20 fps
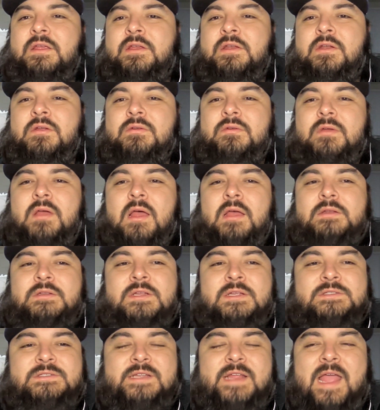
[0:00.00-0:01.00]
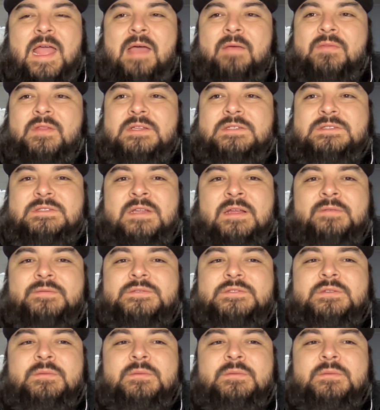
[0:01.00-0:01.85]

You know, does he have the stuff